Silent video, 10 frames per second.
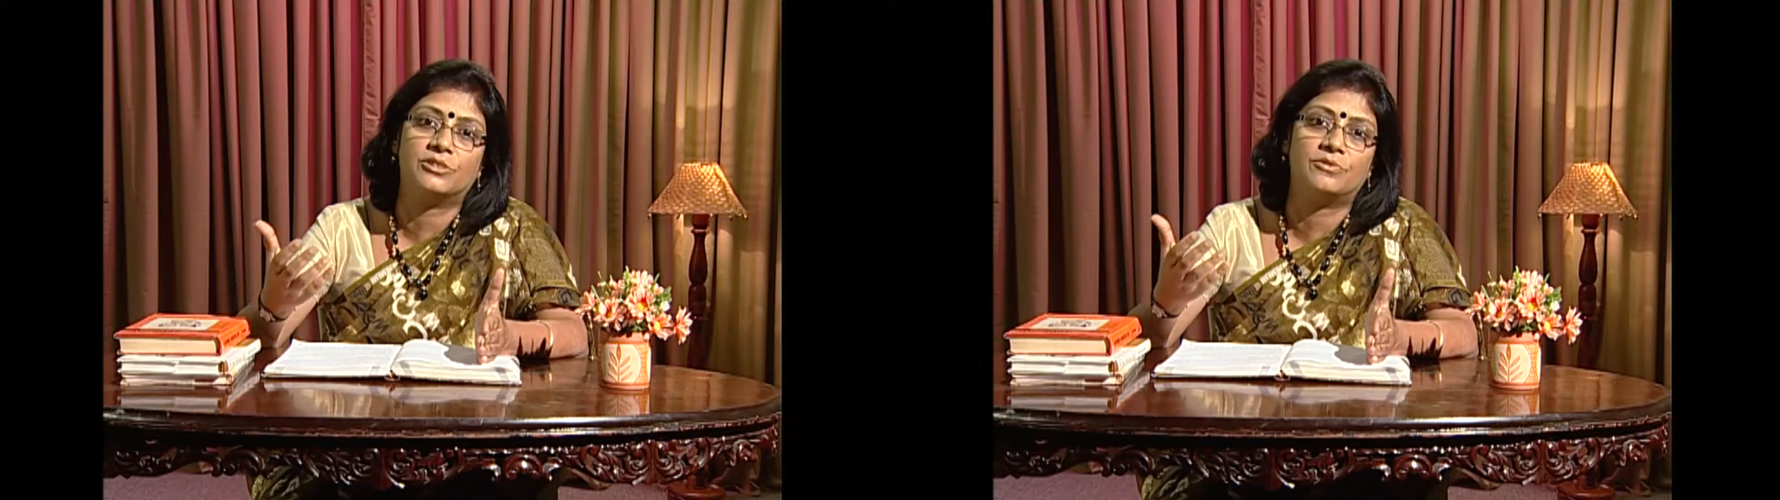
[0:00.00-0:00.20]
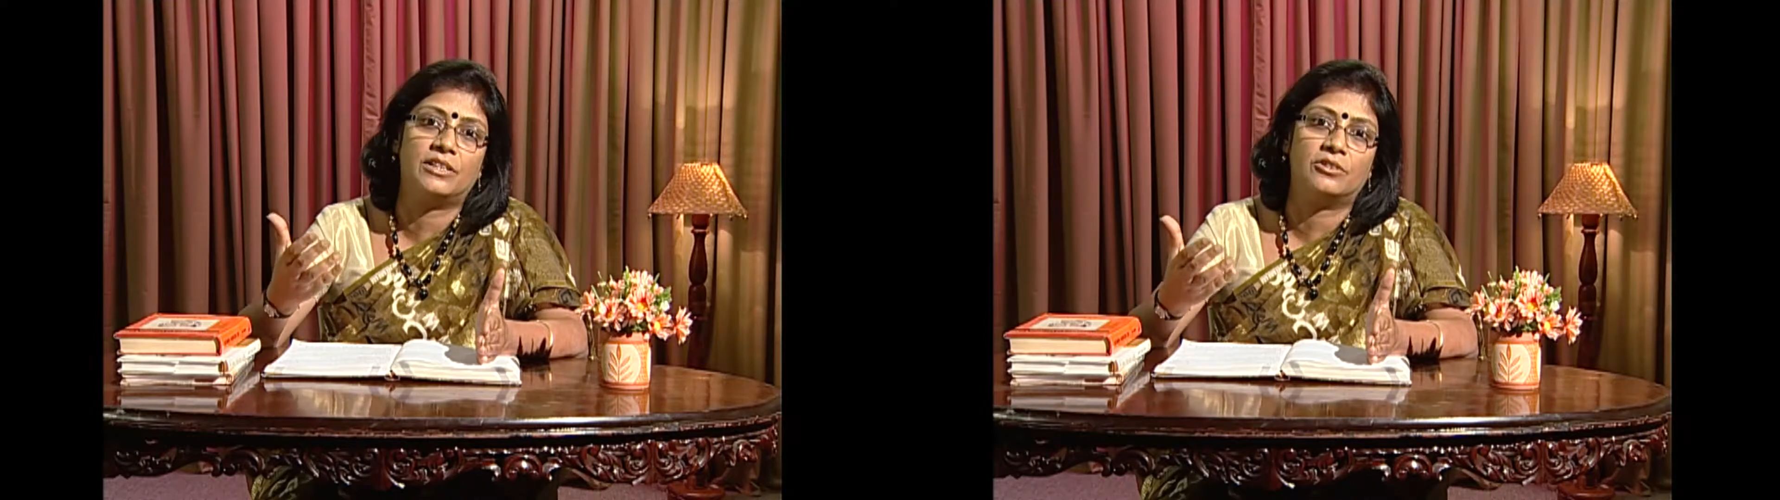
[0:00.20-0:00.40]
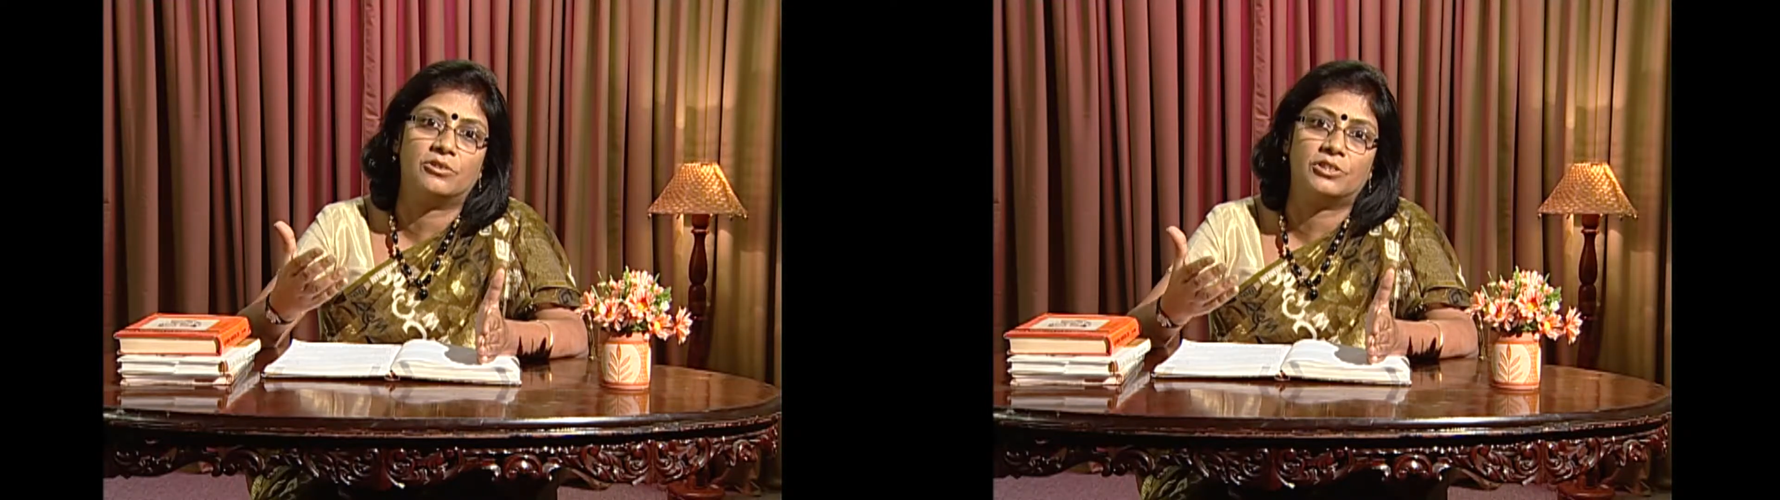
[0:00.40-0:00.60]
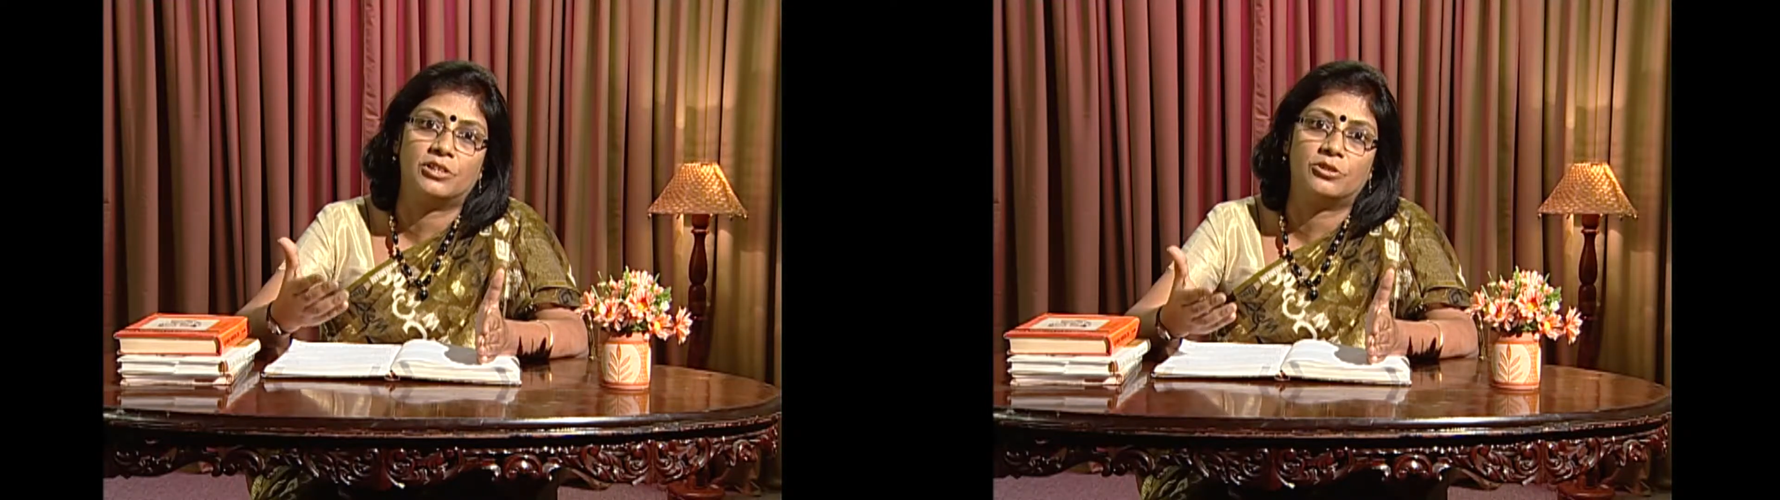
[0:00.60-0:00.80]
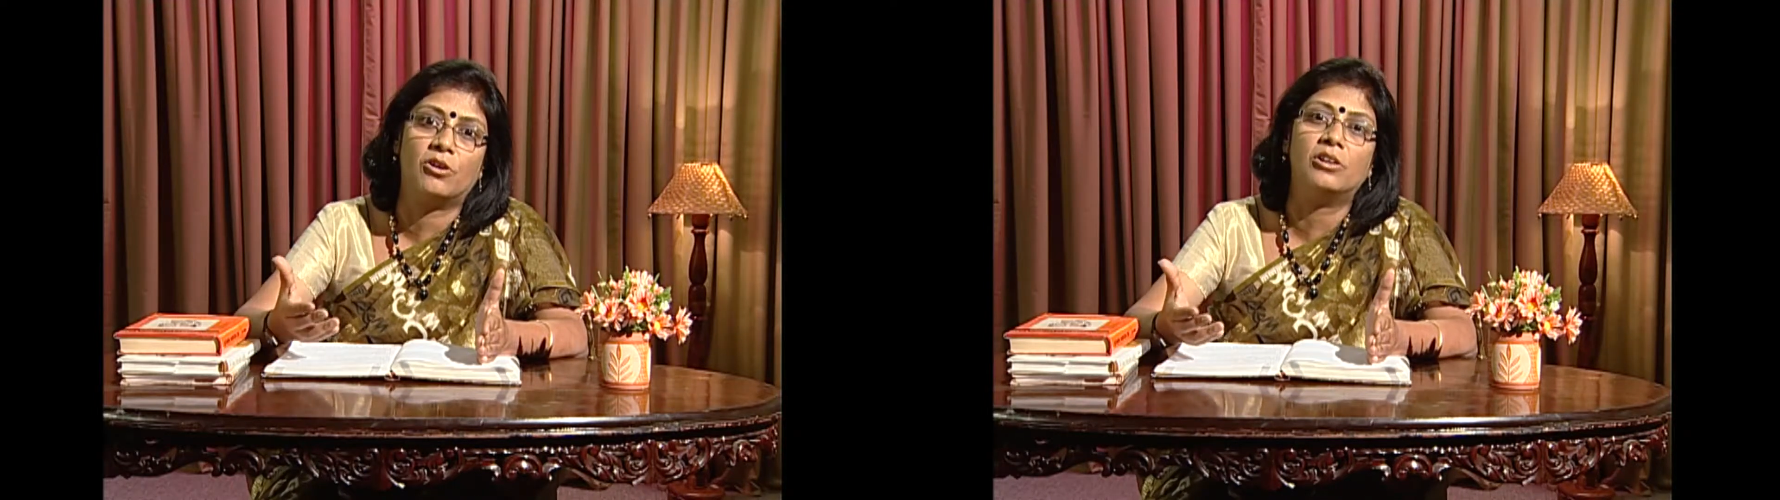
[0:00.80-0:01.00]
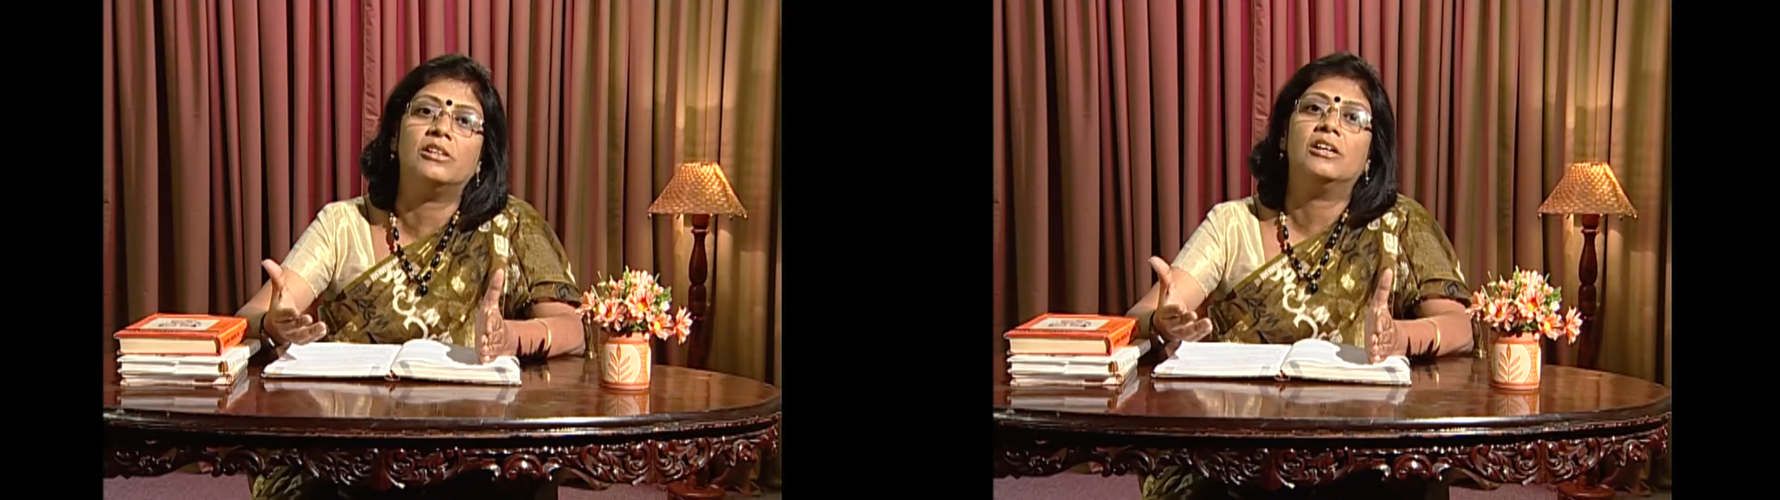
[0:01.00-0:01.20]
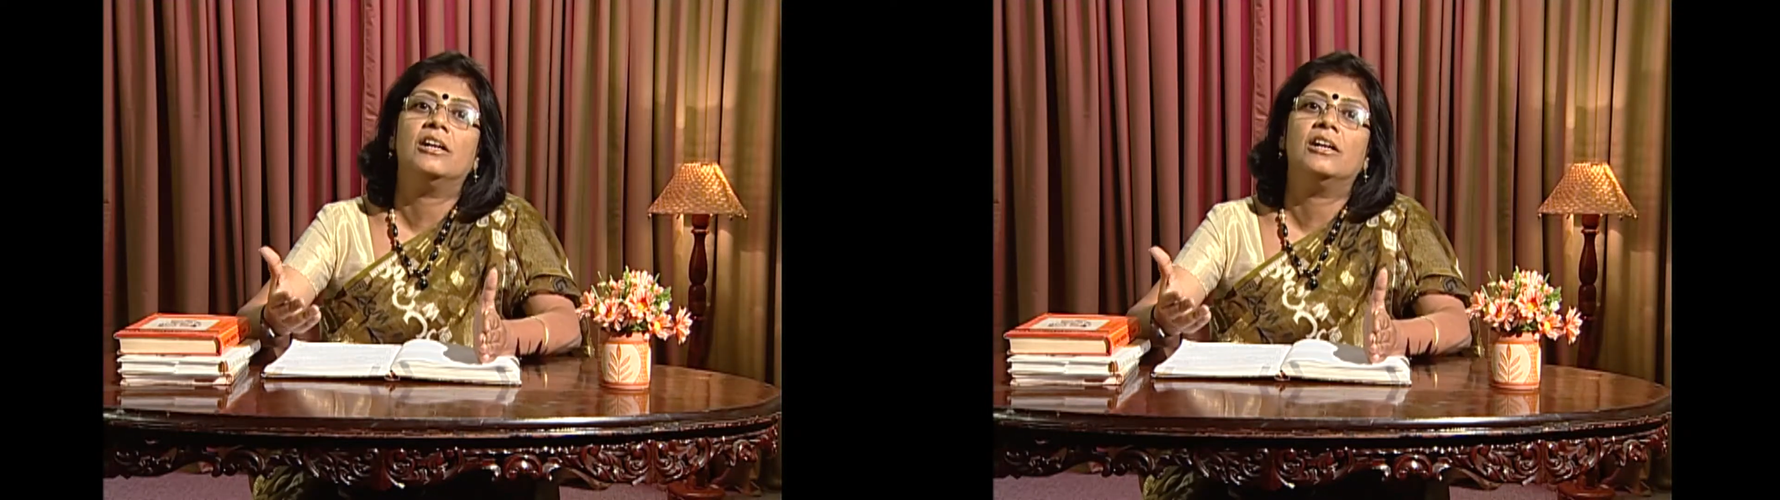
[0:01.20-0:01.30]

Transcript: were not at all